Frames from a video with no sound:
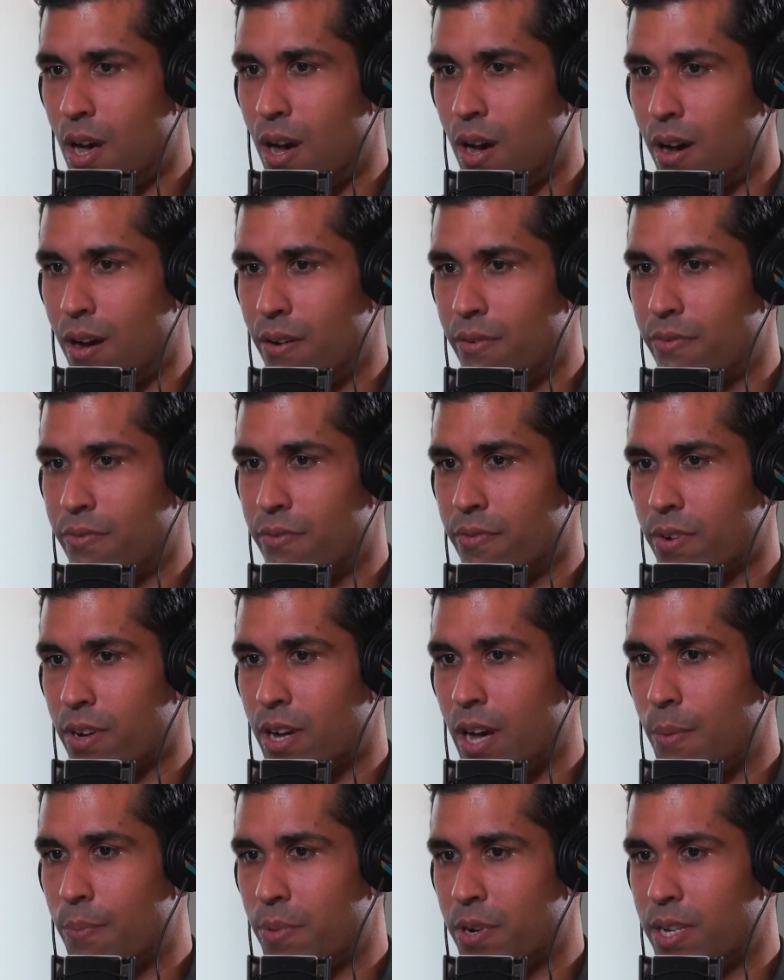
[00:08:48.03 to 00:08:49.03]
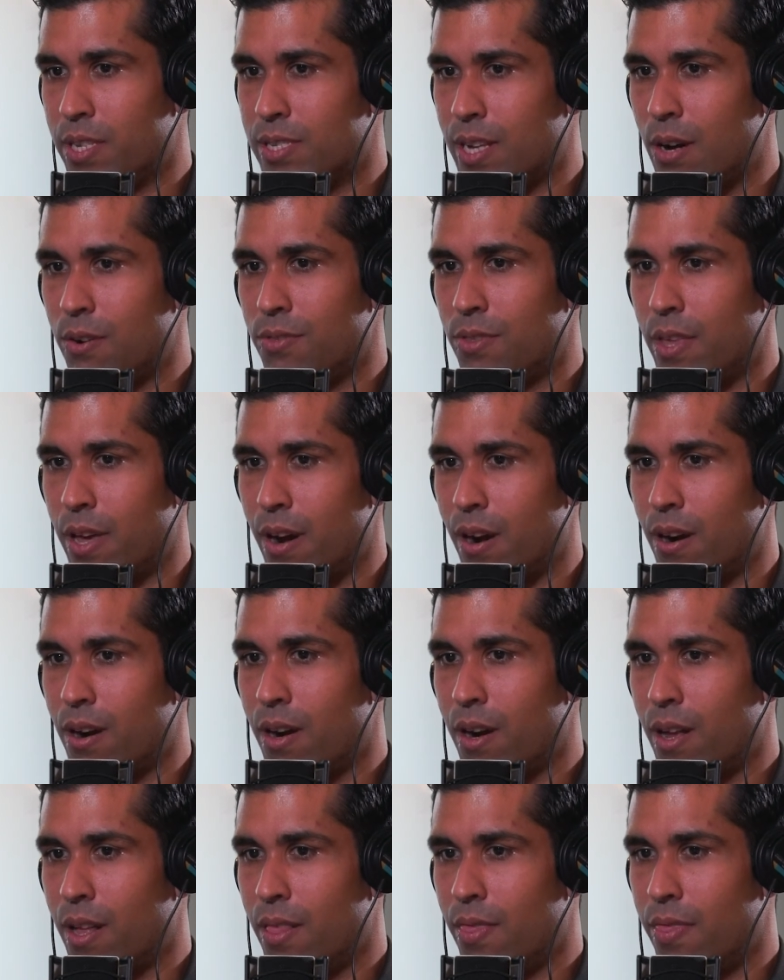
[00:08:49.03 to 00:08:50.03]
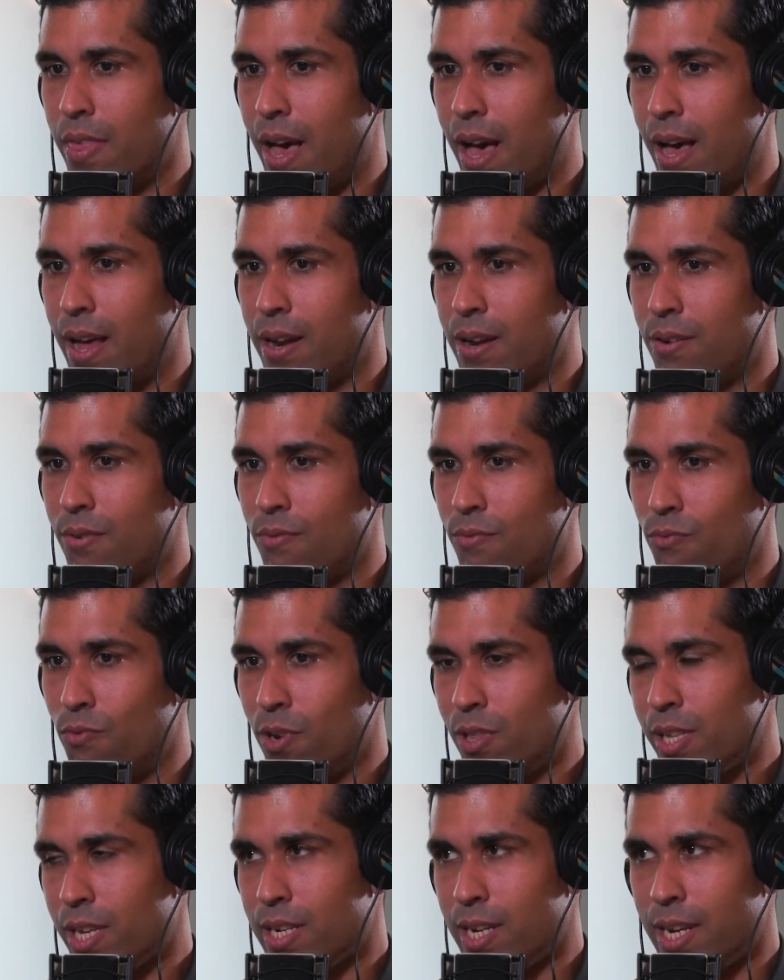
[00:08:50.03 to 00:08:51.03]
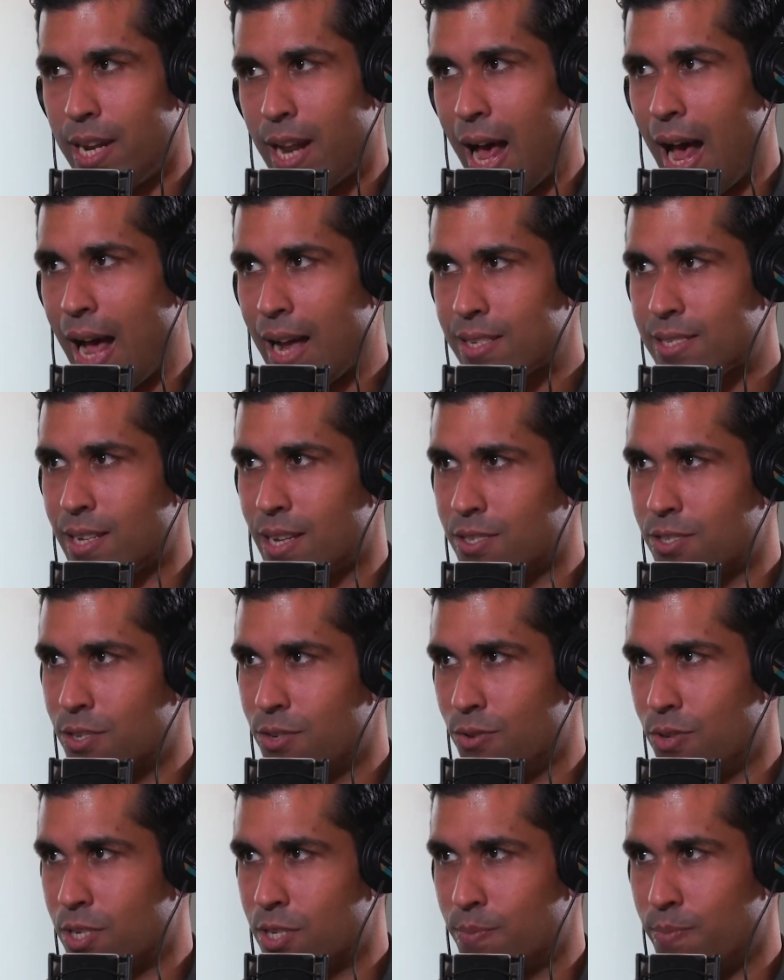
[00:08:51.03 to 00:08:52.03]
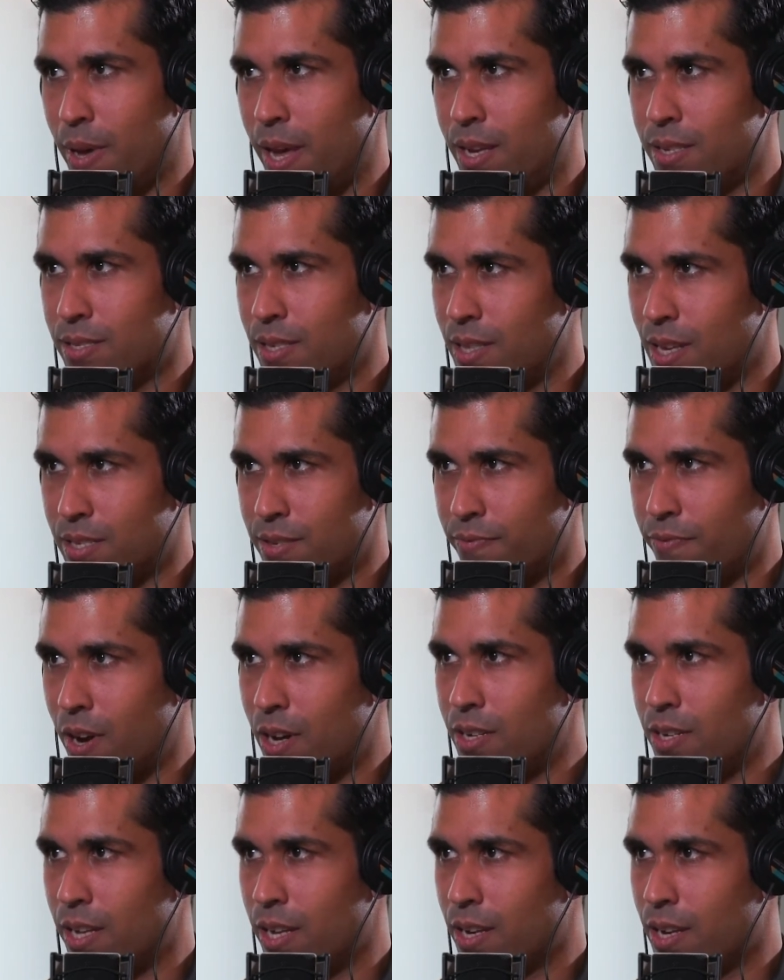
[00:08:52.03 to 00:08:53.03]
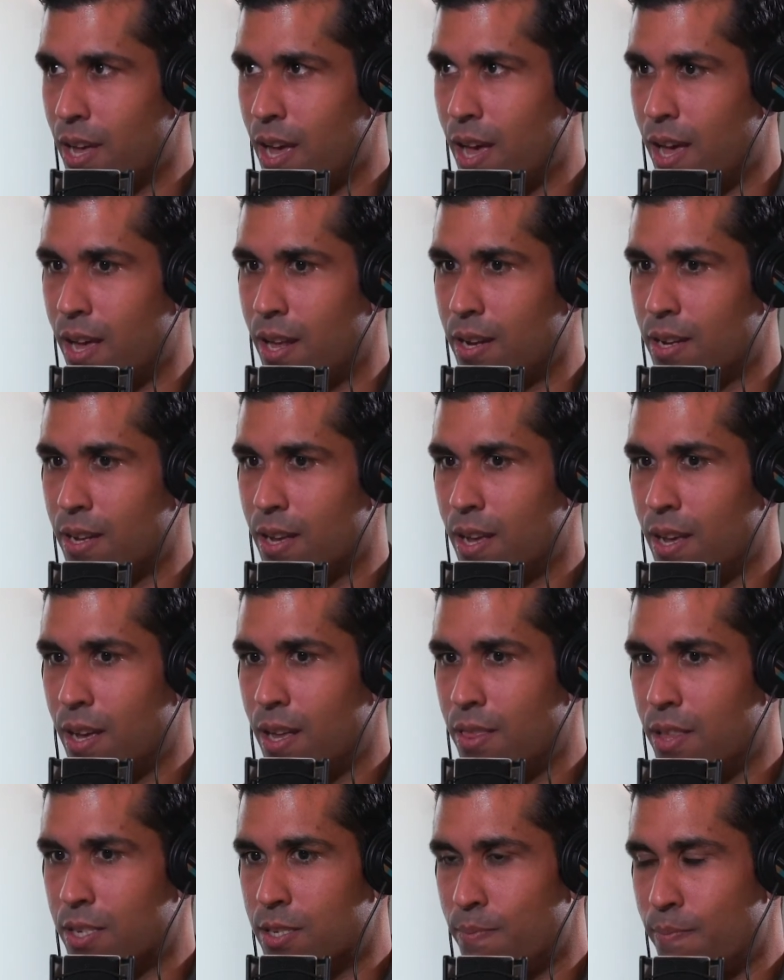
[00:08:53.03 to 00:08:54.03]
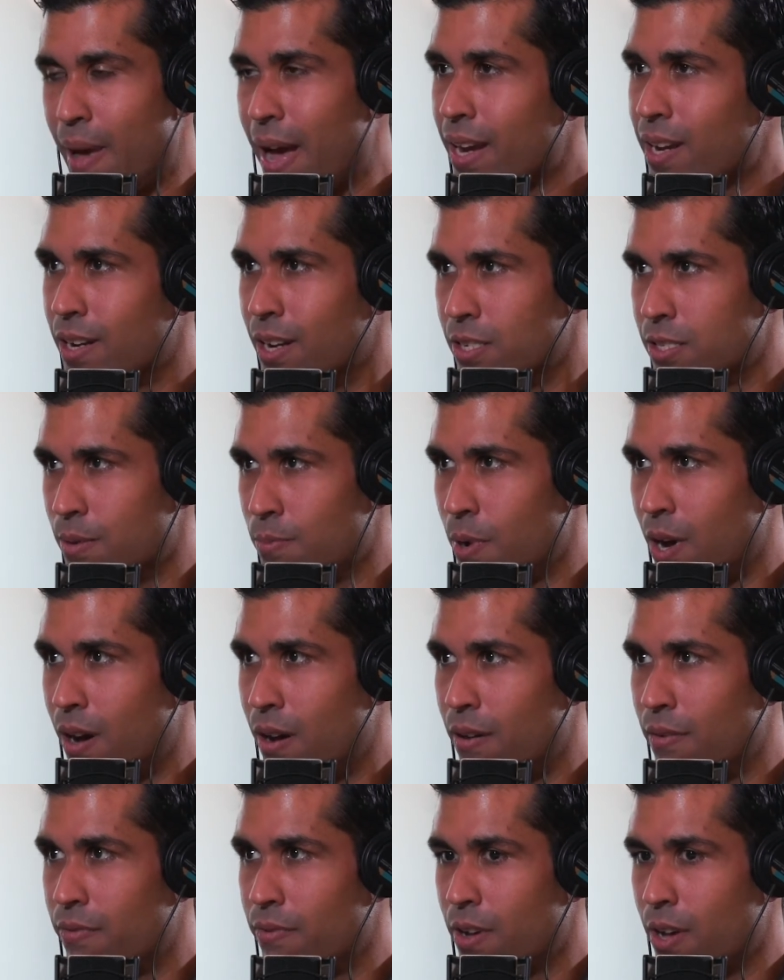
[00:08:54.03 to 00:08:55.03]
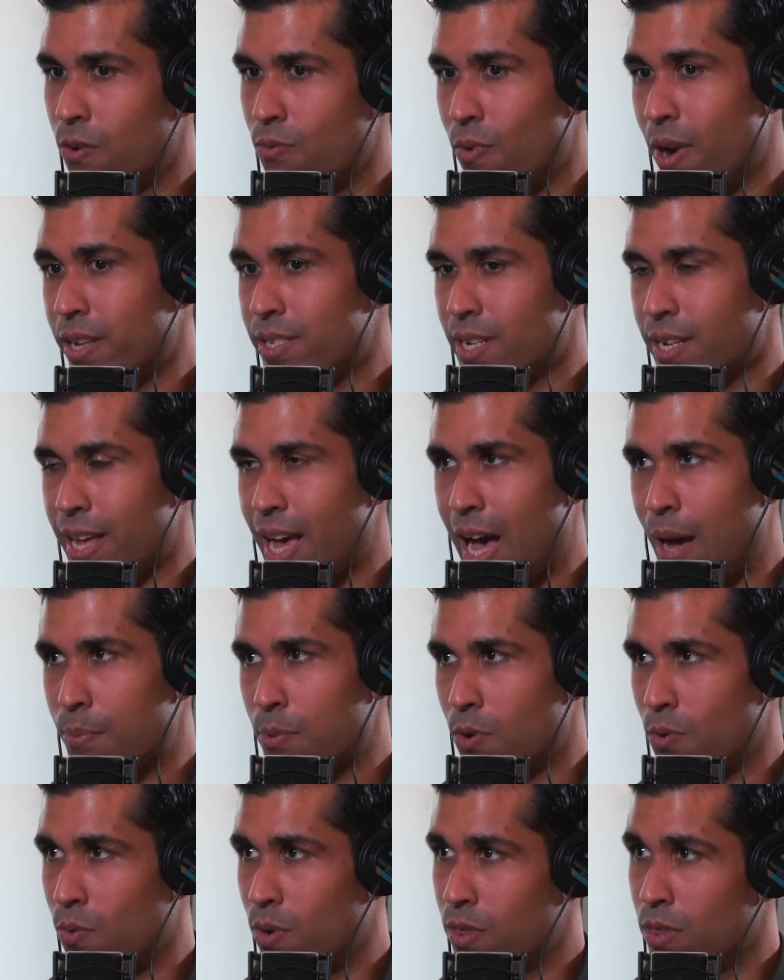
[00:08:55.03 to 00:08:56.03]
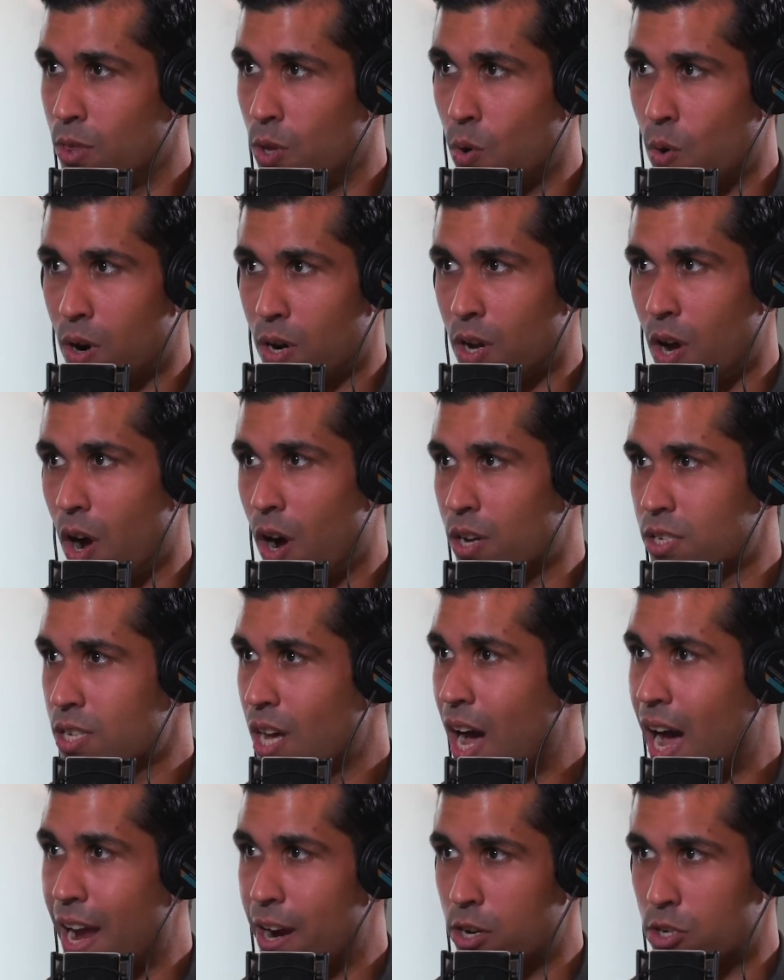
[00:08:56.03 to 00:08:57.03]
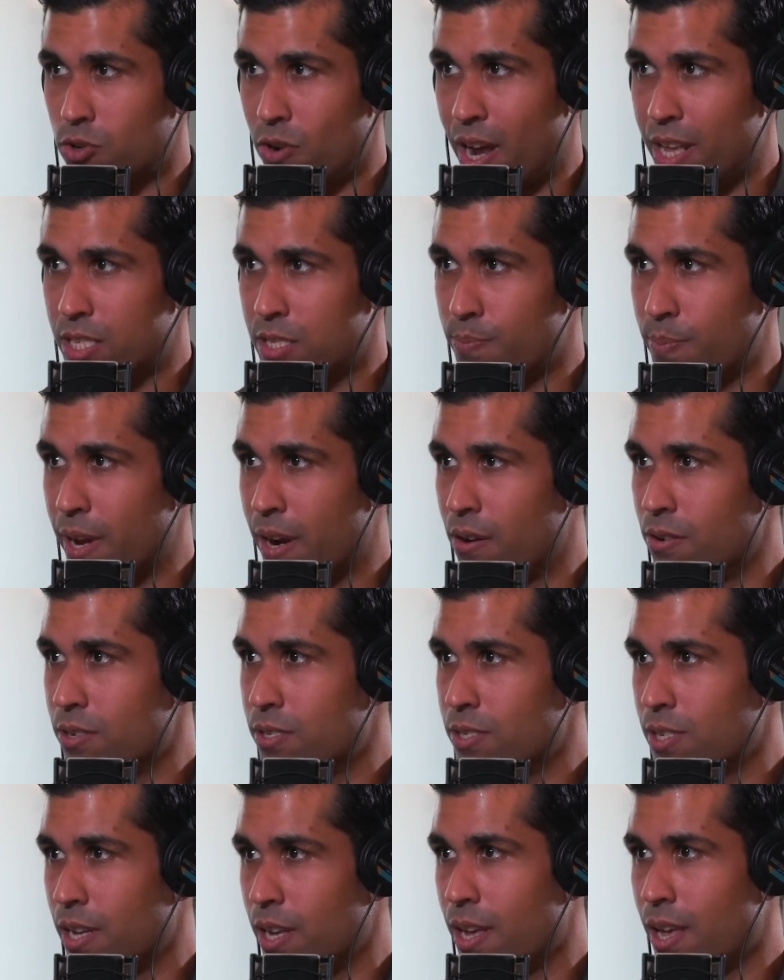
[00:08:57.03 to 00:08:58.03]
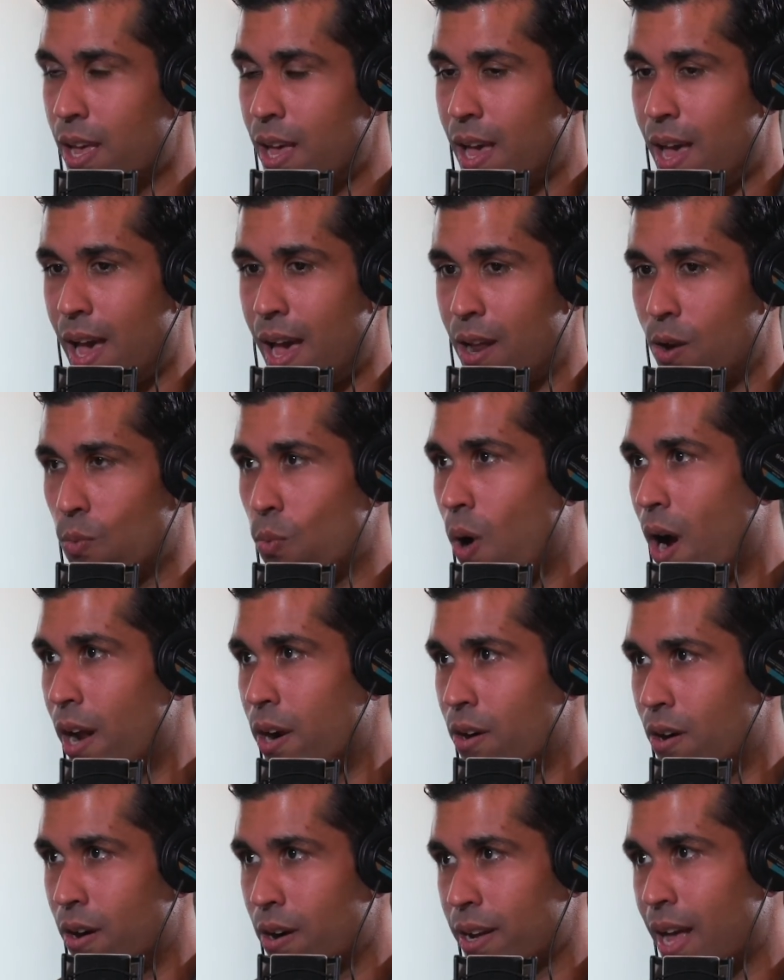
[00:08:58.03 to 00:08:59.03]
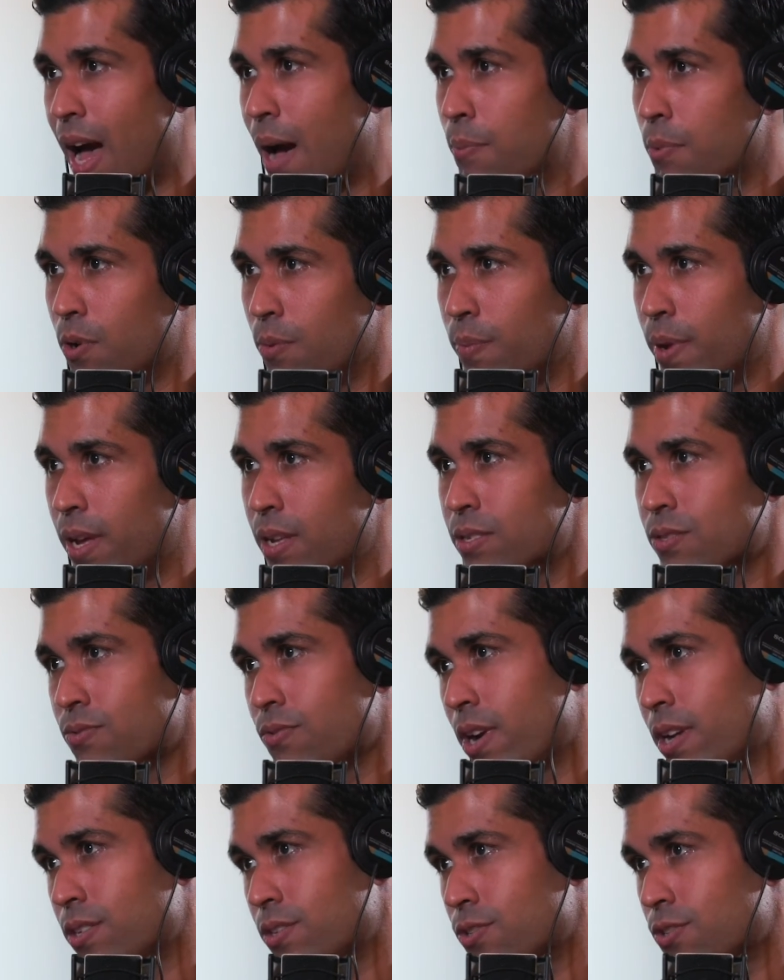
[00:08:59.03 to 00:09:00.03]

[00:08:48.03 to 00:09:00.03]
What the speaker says: of companies out there that really need access to this space and this funding and this mechanism of raising capital with lower cost, higher transparency, and wider capital base, right?